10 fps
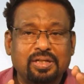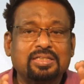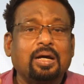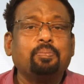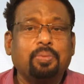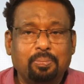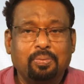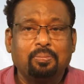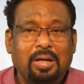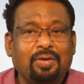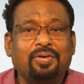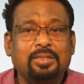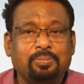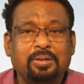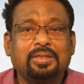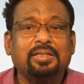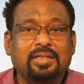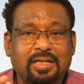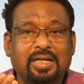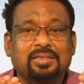Now, some people, average men, think
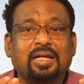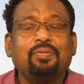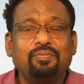that yes,